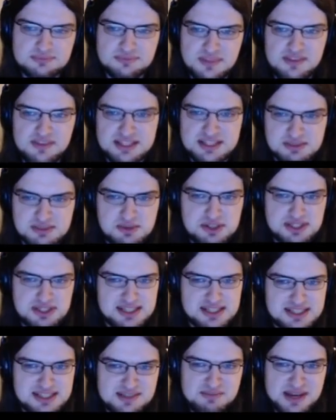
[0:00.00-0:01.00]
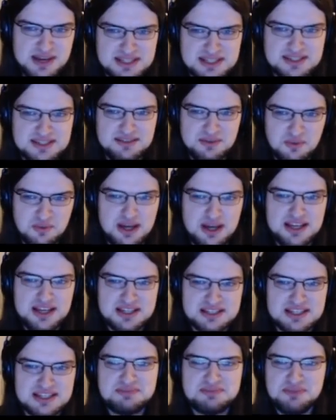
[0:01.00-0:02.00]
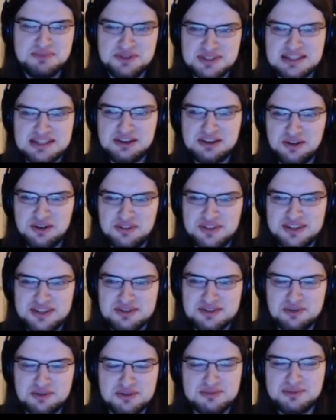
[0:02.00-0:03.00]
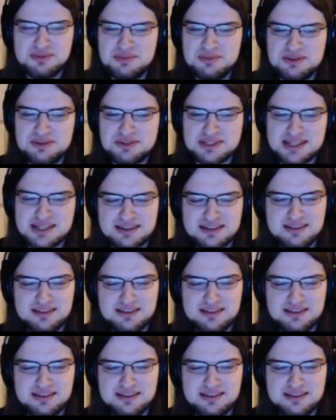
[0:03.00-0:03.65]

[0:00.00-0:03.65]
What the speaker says: And this music is the best. Why is this music not the tournament music?